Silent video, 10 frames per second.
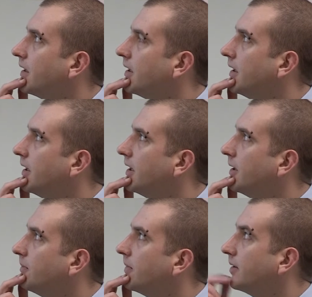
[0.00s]

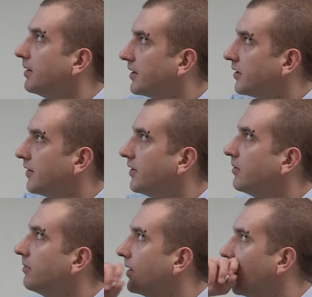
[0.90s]
This does give
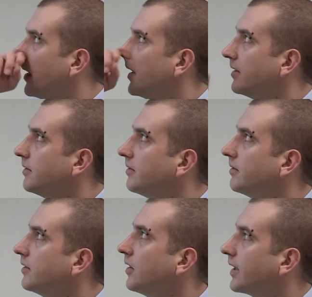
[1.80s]
you
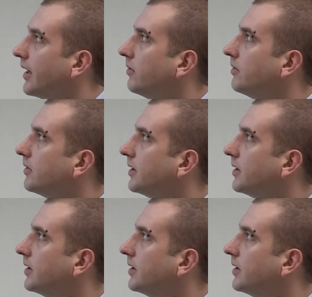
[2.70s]
lockout.